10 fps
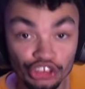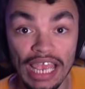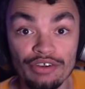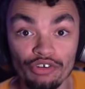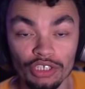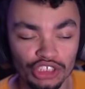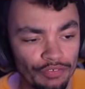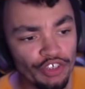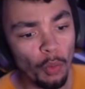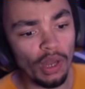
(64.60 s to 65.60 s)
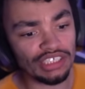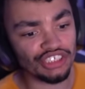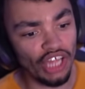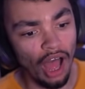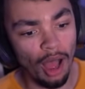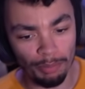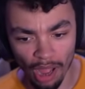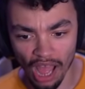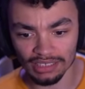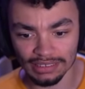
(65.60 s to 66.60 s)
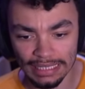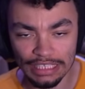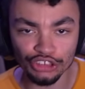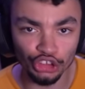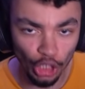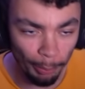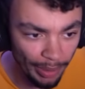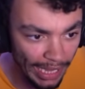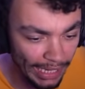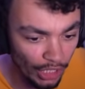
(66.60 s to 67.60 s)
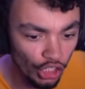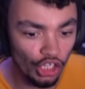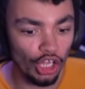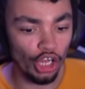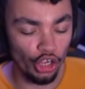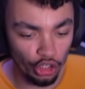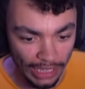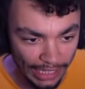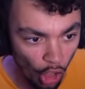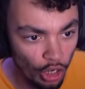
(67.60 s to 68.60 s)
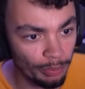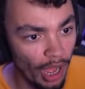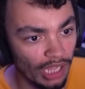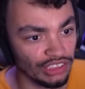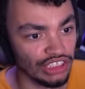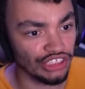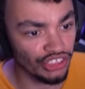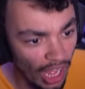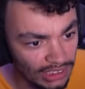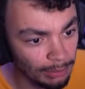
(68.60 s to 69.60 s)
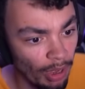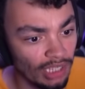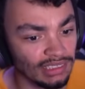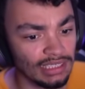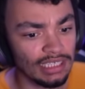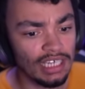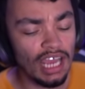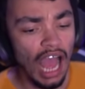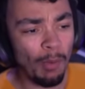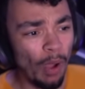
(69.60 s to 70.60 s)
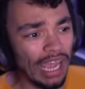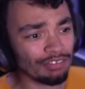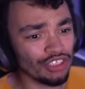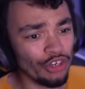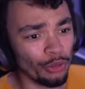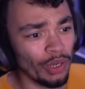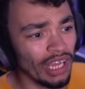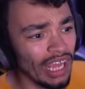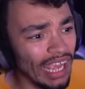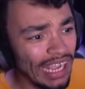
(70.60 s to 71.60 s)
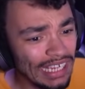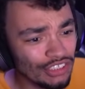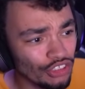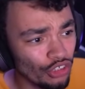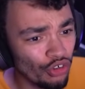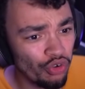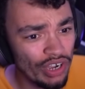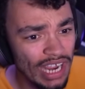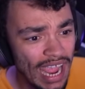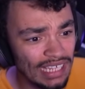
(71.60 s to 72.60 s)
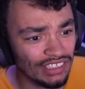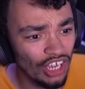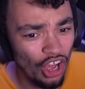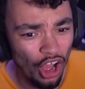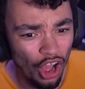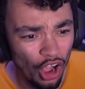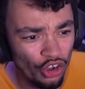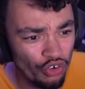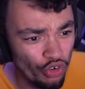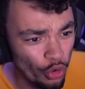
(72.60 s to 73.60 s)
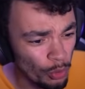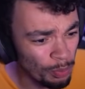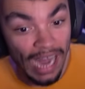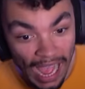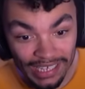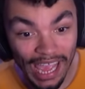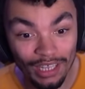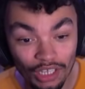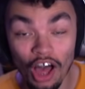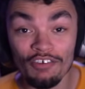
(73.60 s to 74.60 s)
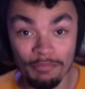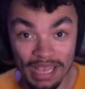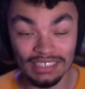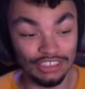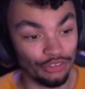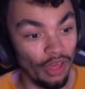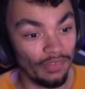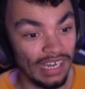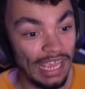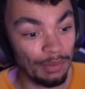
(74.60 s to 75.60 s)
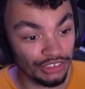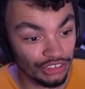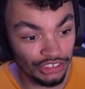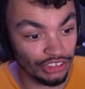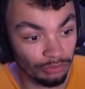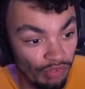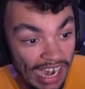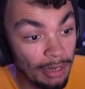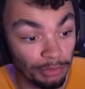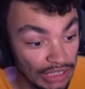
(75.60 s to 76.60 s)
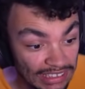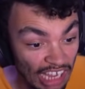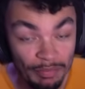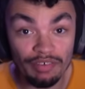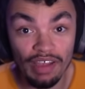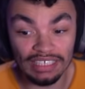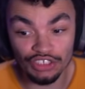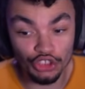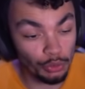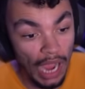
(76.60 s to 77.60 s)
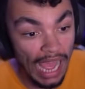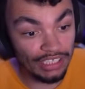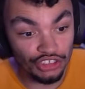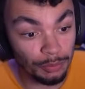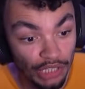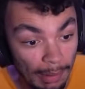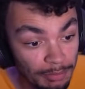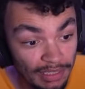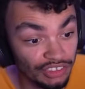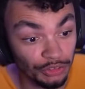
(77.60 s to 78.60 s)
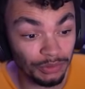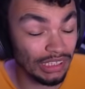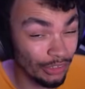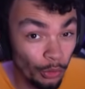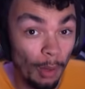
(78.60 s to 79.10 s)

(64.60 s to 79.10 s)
general. So if you want to start a party, let's jump in and click on party, start a party. And what I have to do is create a group? Now, I get a lot of messages throughout the day, which are just random chats that I've been invited to and subscribers' messages, which I do